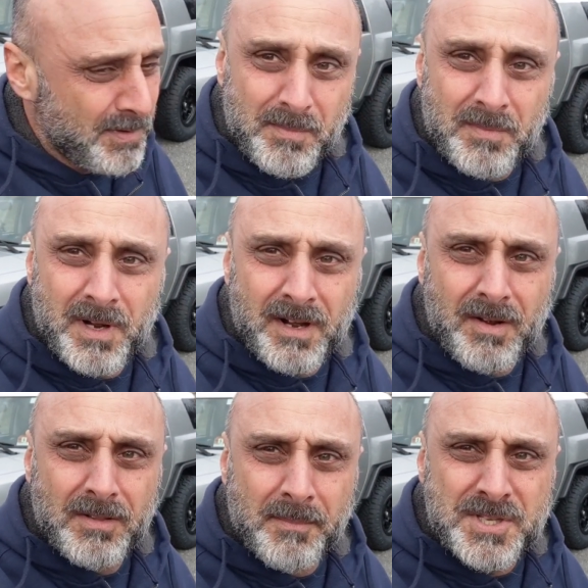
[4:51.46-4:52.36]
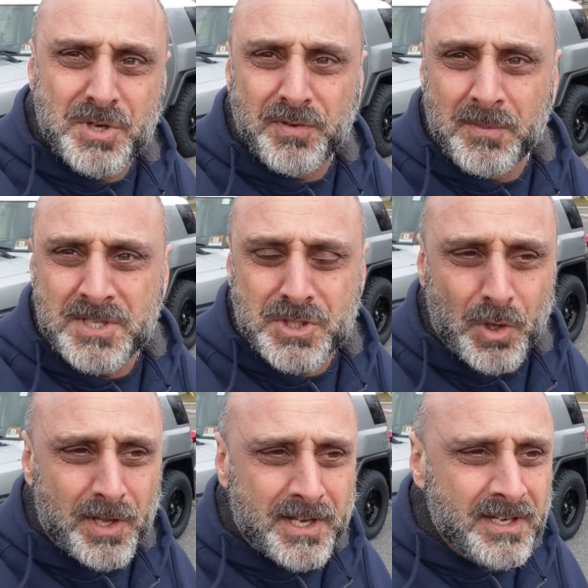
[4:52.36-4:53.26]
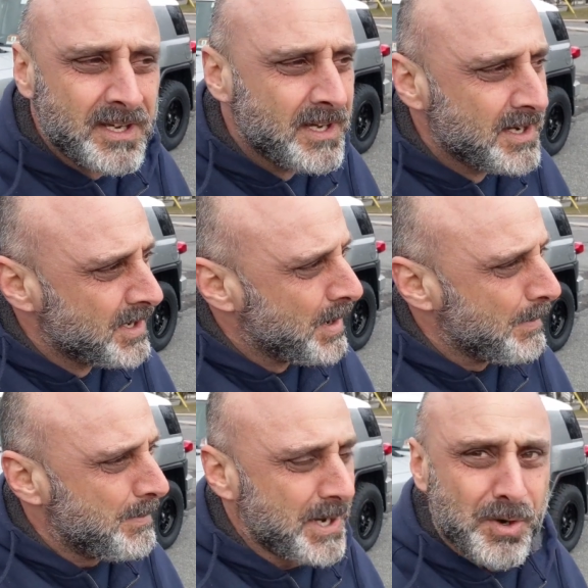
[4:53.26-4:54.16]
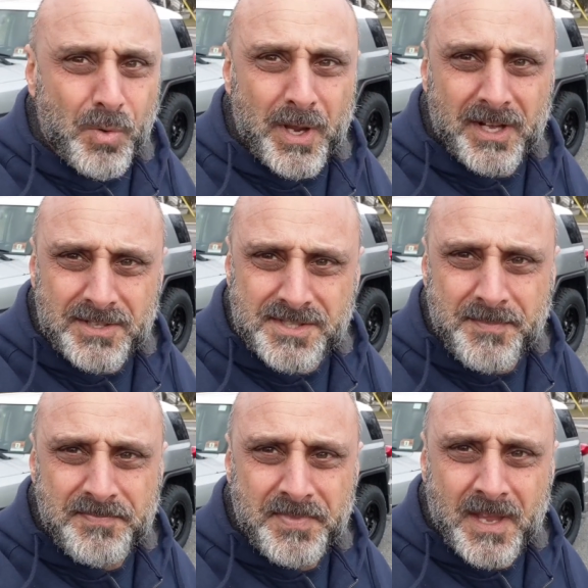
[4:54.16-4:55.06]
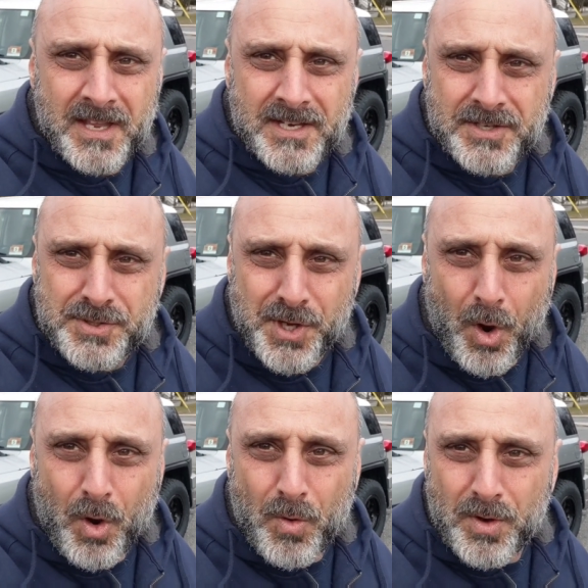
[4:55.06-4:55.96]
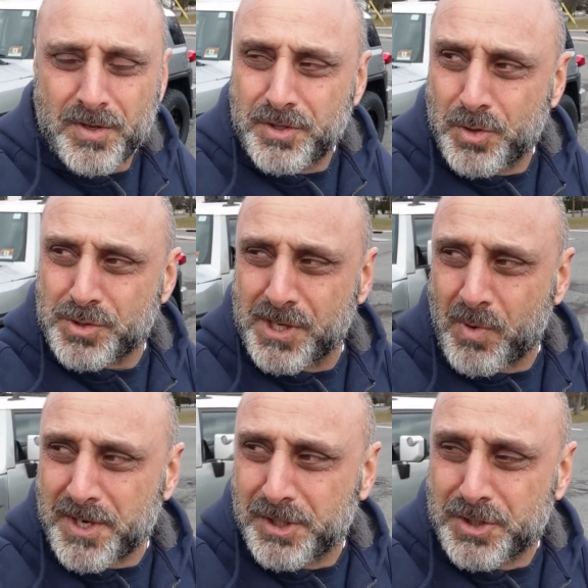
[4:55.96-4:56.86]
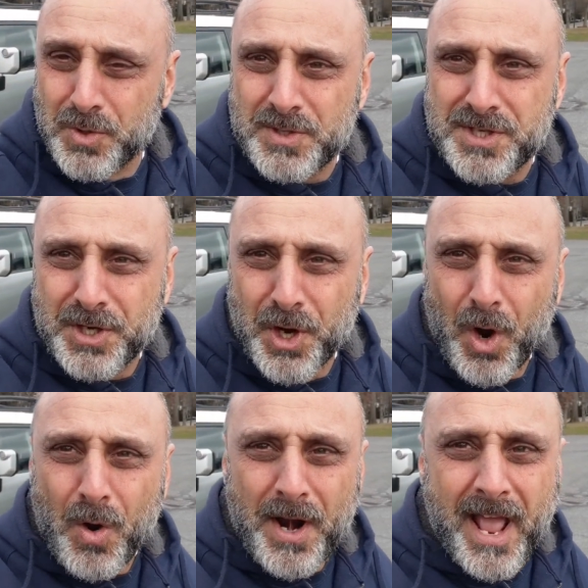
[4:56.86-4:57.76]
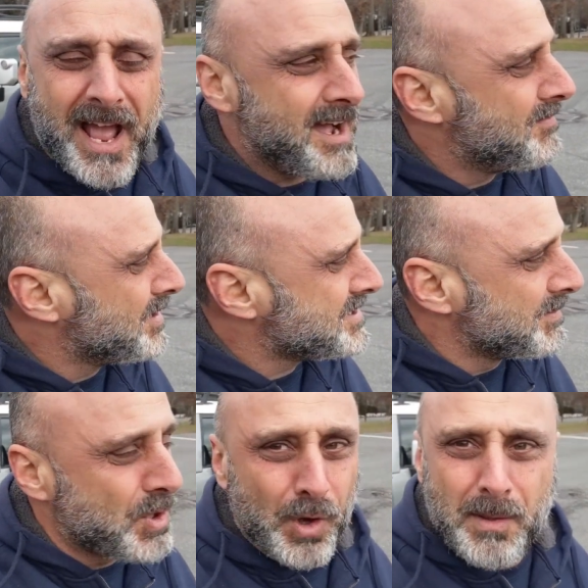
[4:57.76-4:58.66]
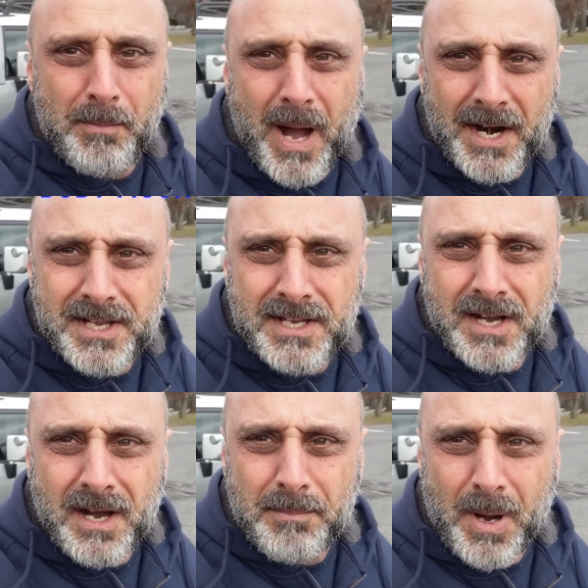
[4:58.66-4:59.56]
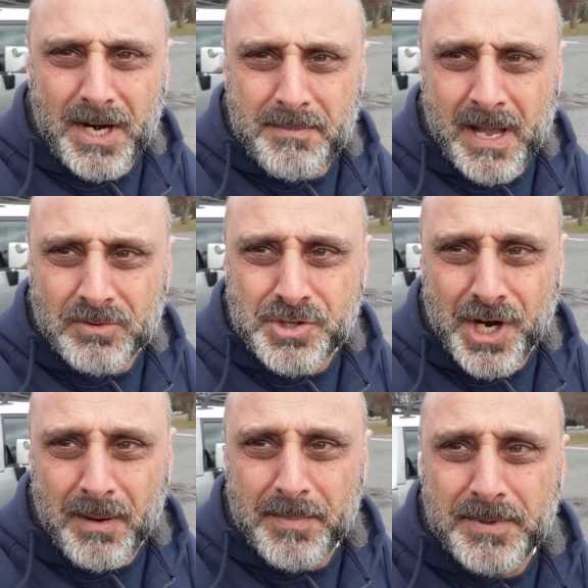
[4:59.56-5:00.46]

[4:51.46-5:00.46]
from uh, limits you from installing bigger wheels. So usually what you do is you go and have uh, something called a body uh, body mount chop.